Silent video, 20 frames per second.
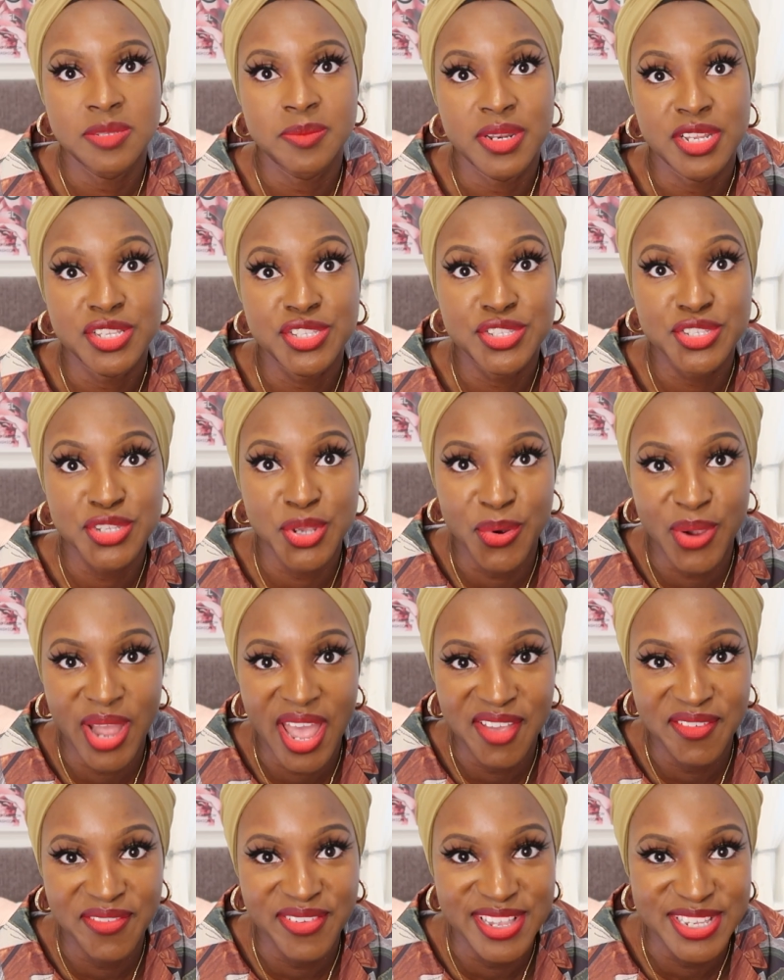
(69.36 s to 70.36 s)
bit is so
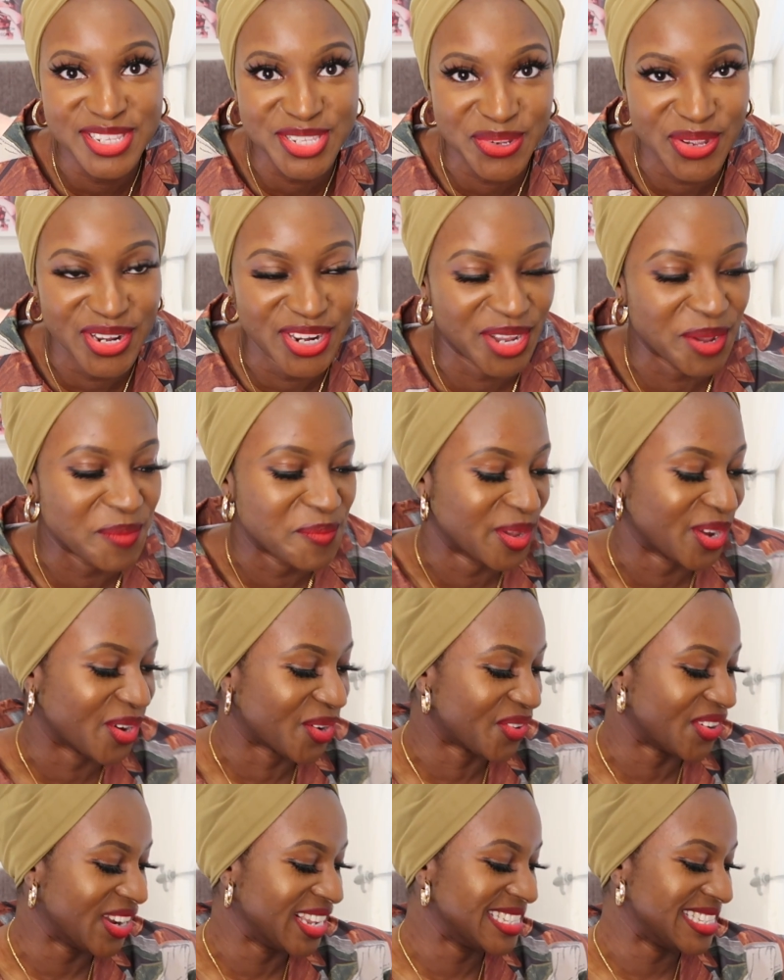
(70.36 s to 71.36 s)
heavy, so I look a bit
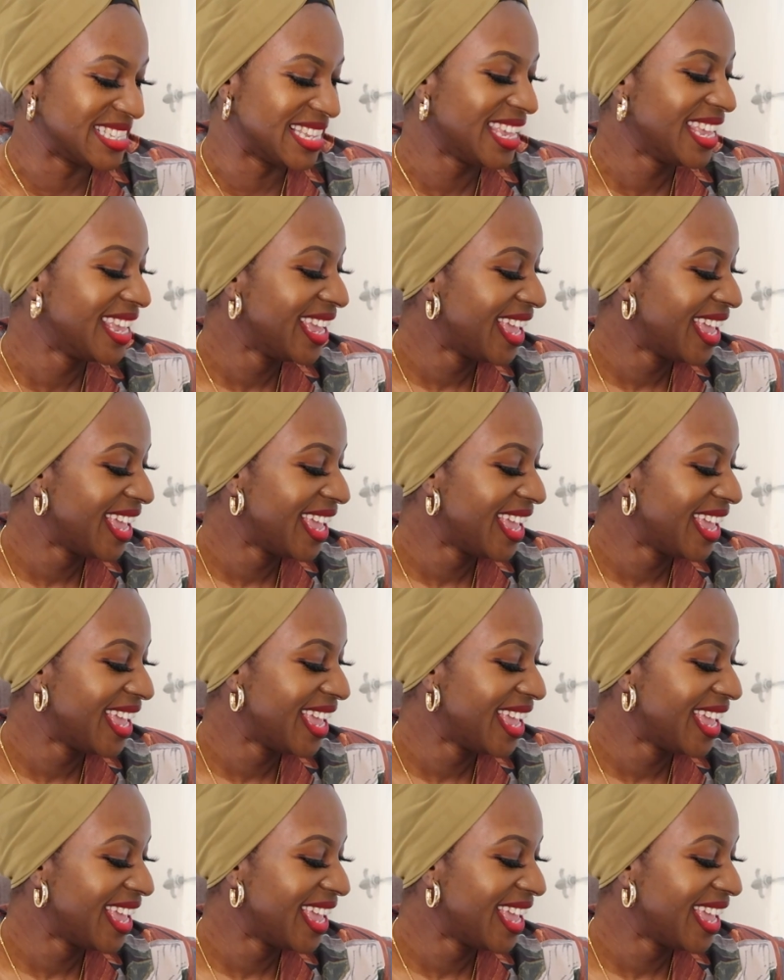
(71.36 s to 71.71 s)
crazy.